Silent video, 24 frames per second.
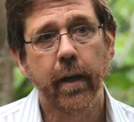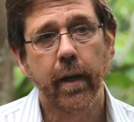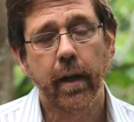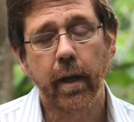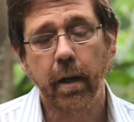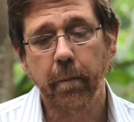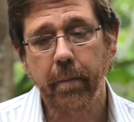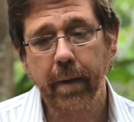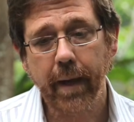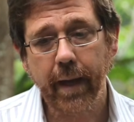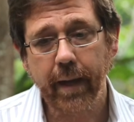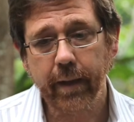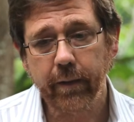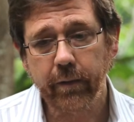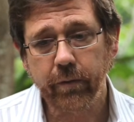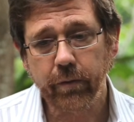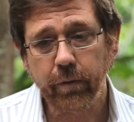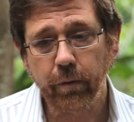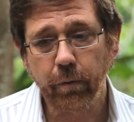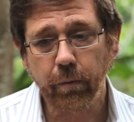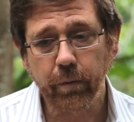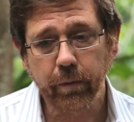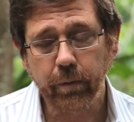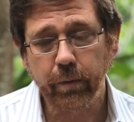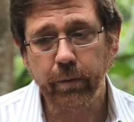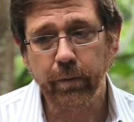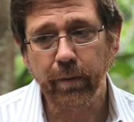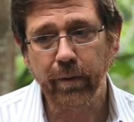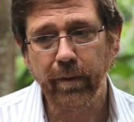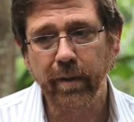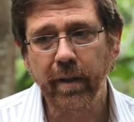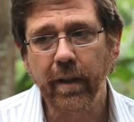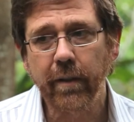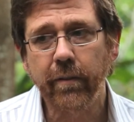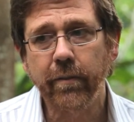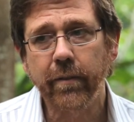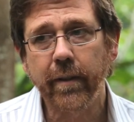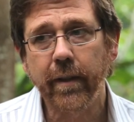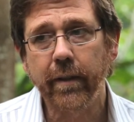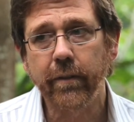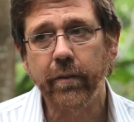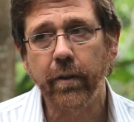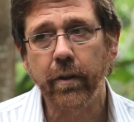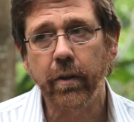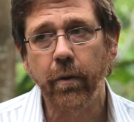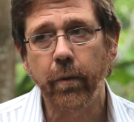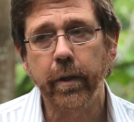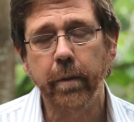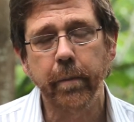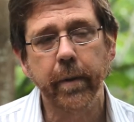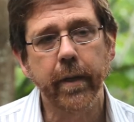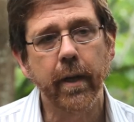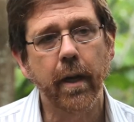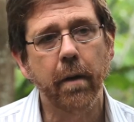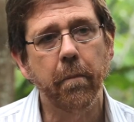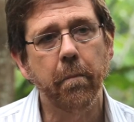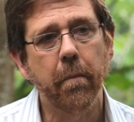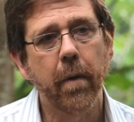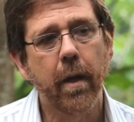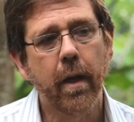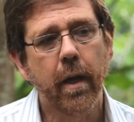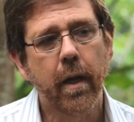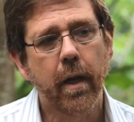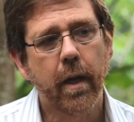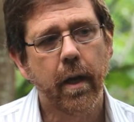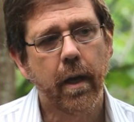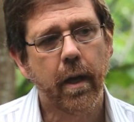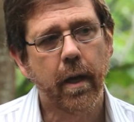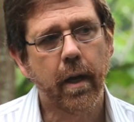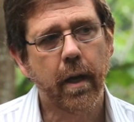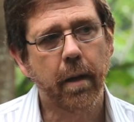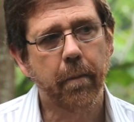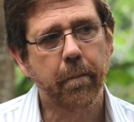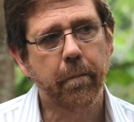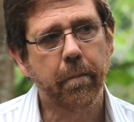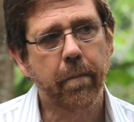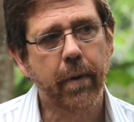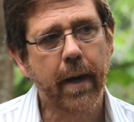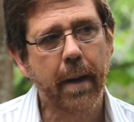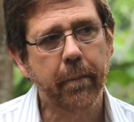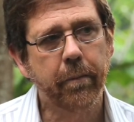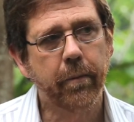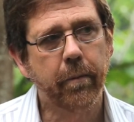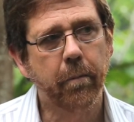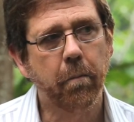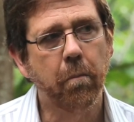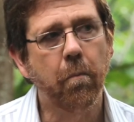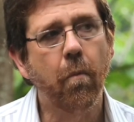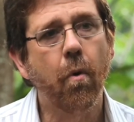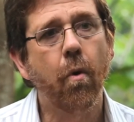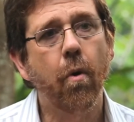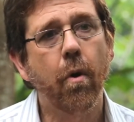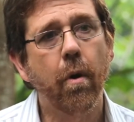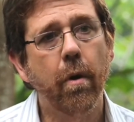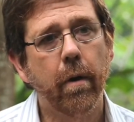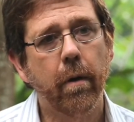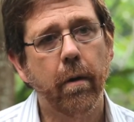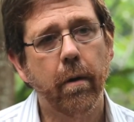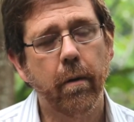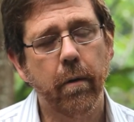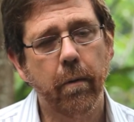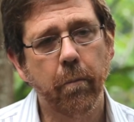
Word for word: Um, and so, so, these things are going to become uh, perhaps more,